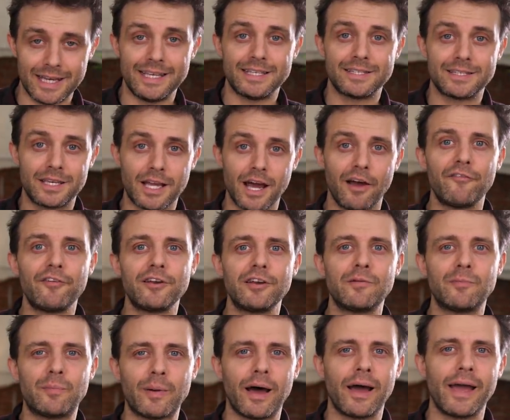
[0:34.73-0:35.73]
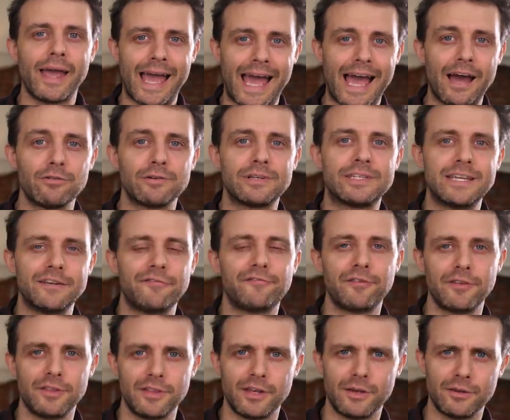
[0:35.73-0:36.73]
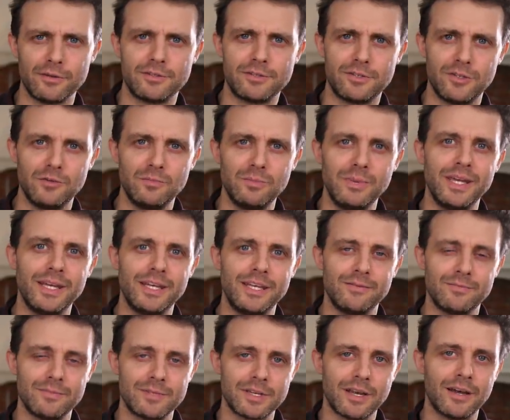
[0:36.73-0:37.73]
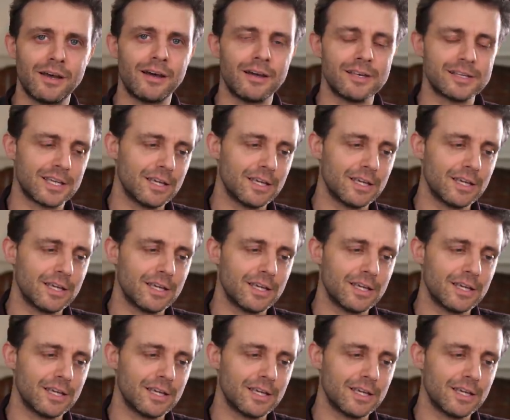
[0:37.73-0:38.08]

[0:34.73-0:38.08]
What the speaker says: is governed by how different those two mediums are.